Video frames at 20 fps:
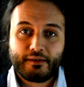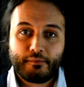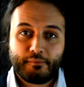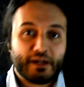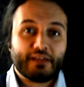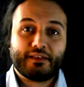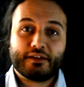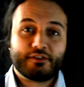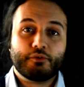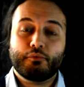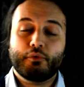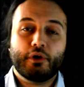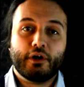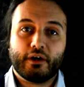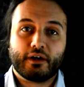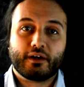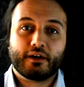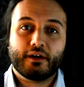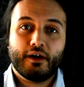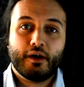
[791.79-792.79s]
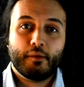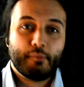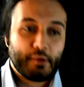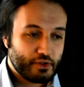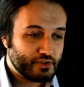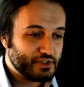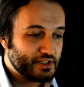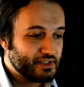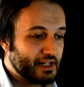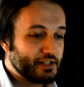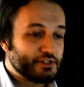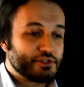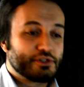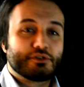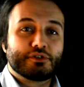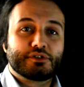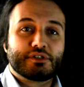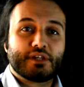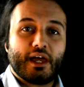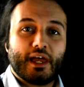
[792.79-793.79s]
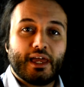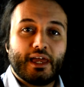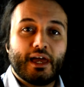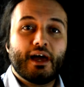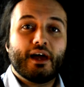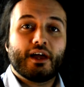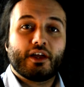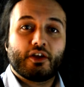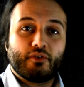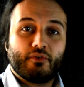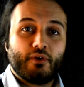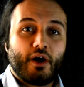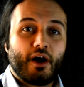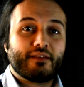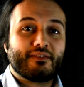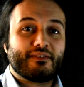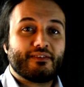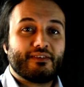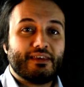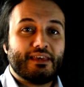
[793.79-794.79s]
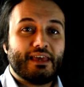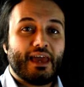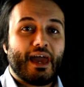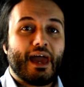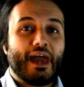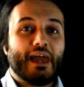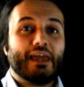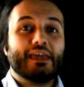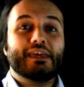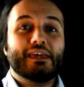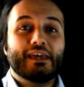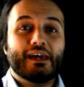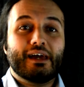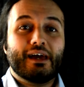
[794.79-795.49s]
but it doesn't work because it tells you to say grazie.